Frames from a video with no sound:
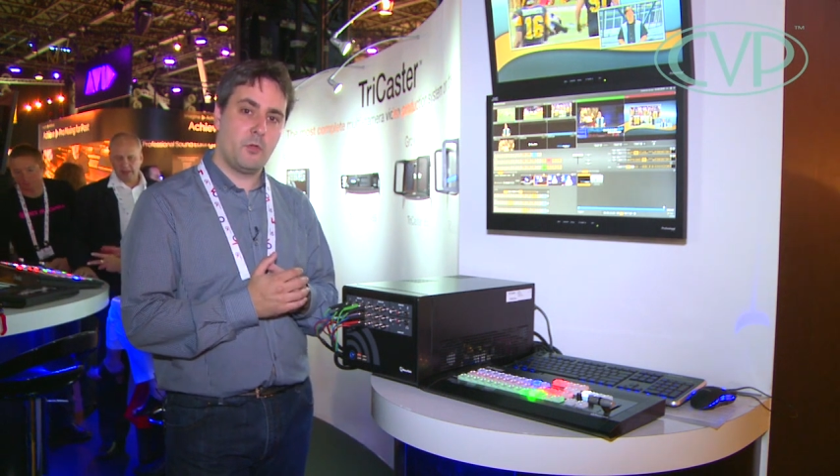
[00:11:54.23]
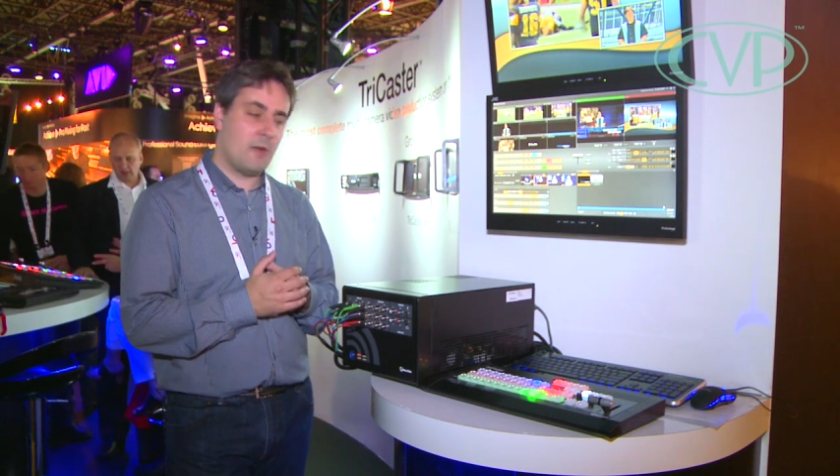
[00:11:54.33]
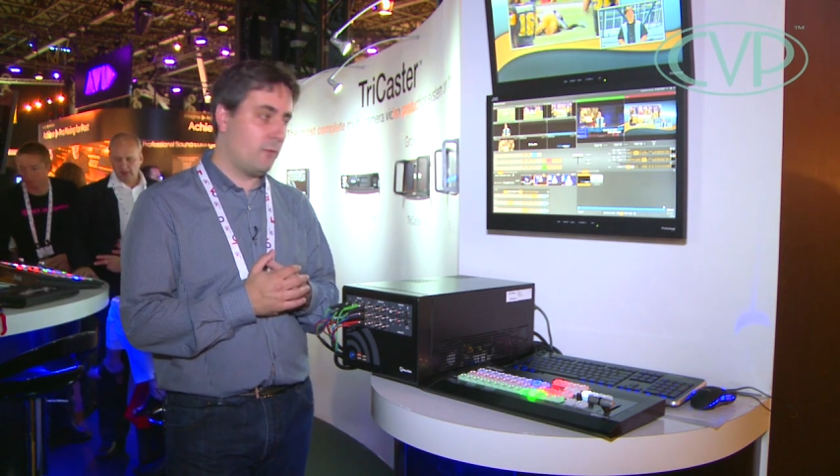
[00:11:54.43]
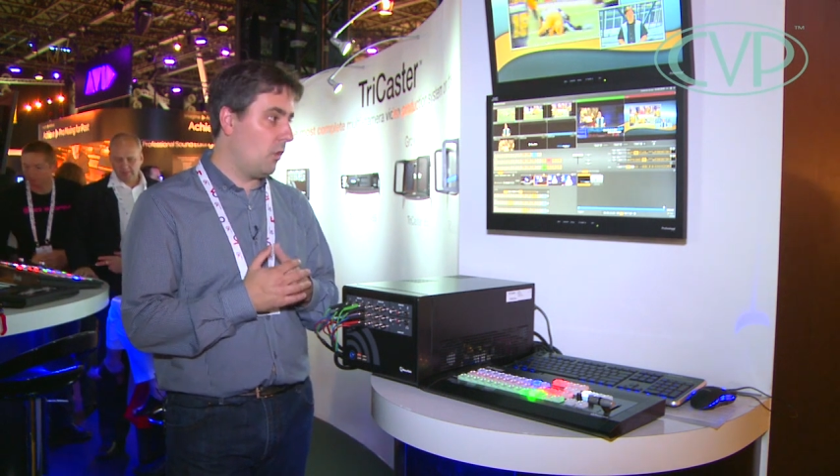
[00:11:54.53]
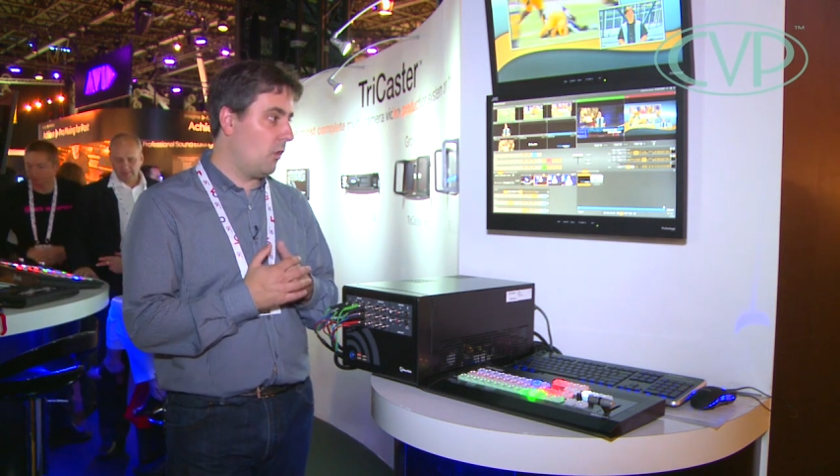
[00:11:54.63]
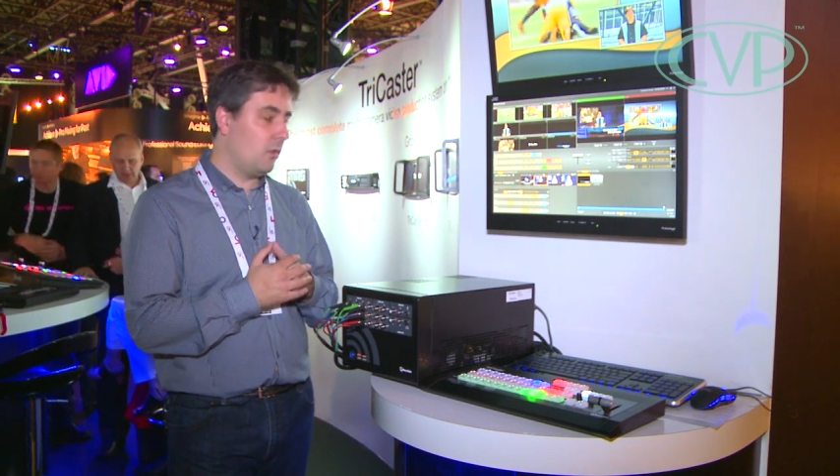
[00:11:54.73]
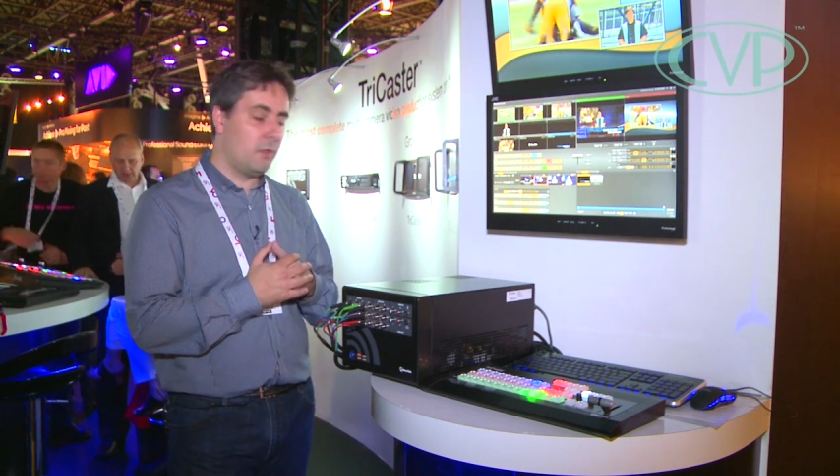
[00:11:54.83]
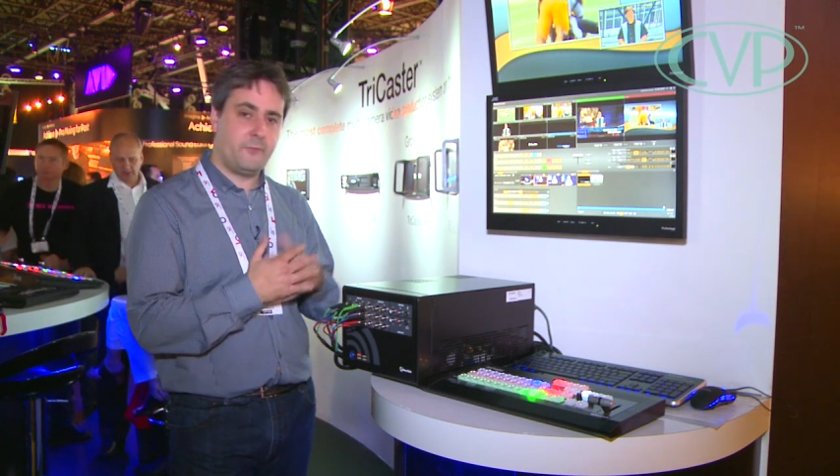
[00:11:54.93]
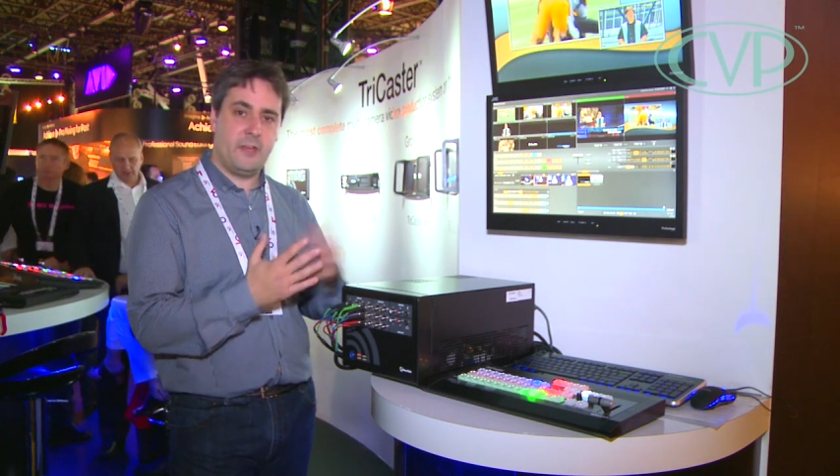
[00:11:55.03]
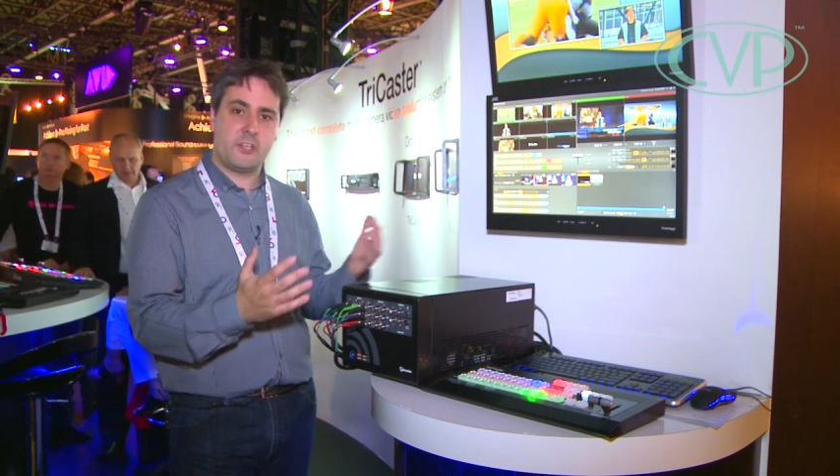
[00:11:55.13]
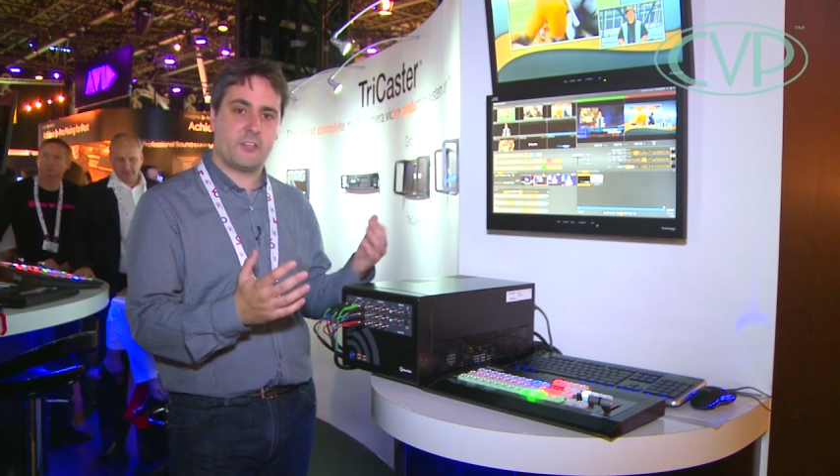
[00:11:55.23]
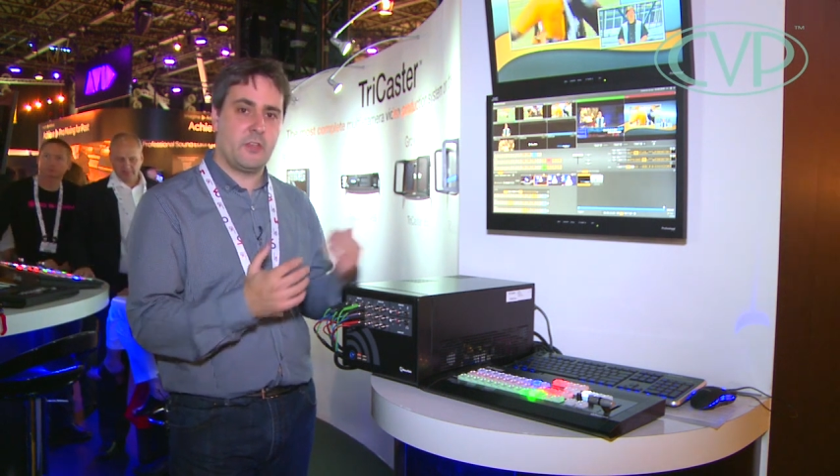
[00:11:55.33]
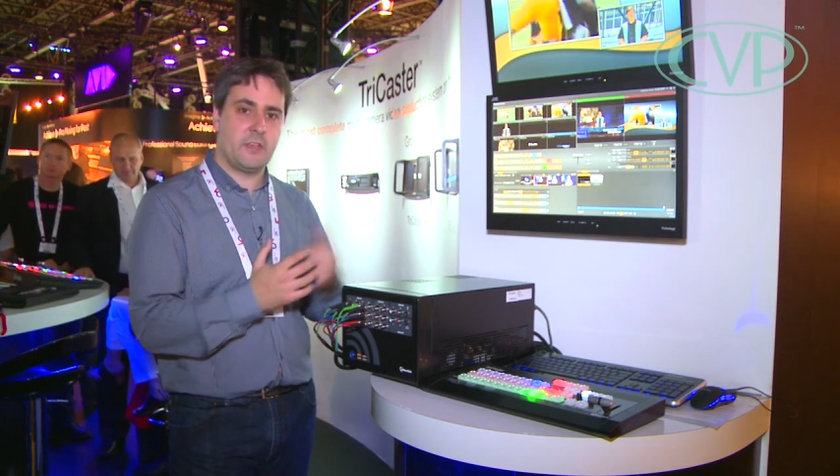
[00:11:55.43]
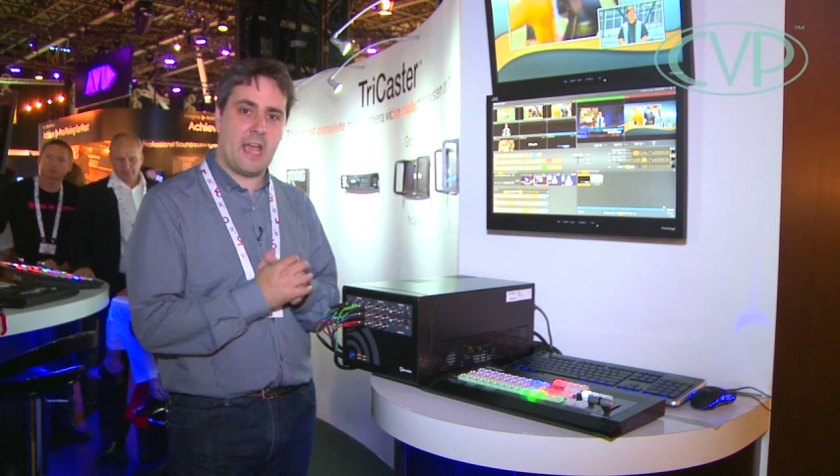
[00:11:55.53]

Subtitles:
You have all the features that you